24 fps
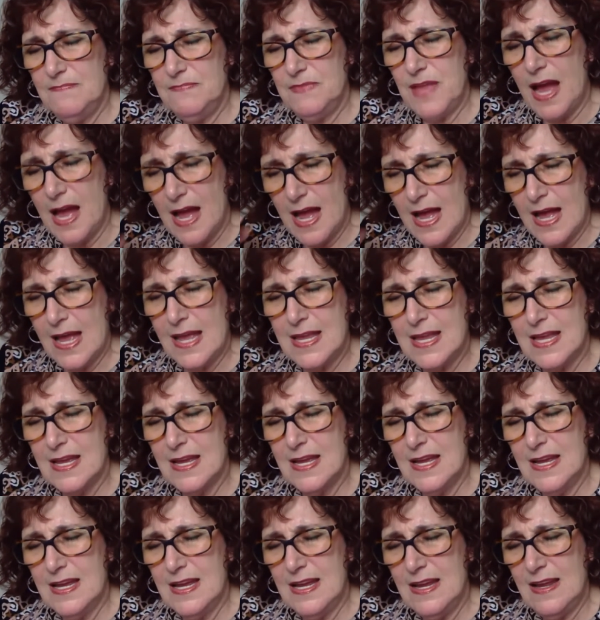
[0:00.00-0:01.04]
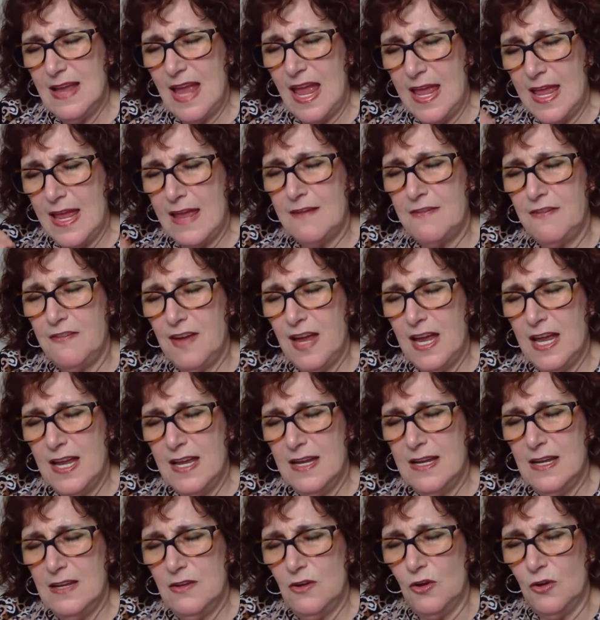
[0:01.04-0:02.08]
I have
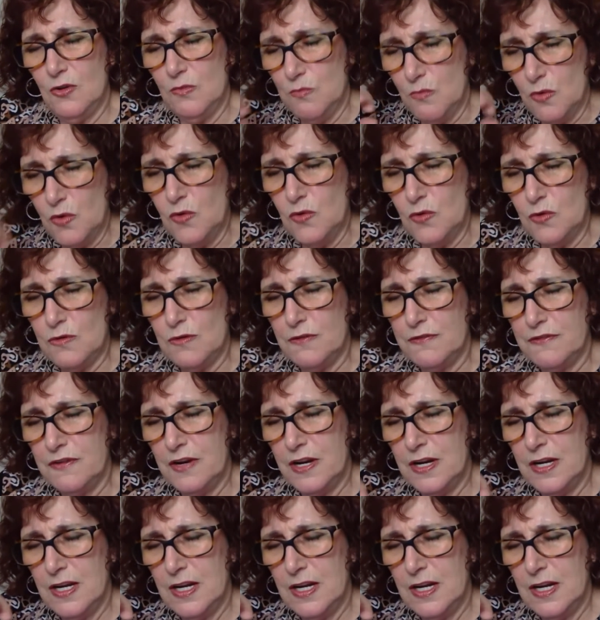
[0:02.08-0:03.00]
a move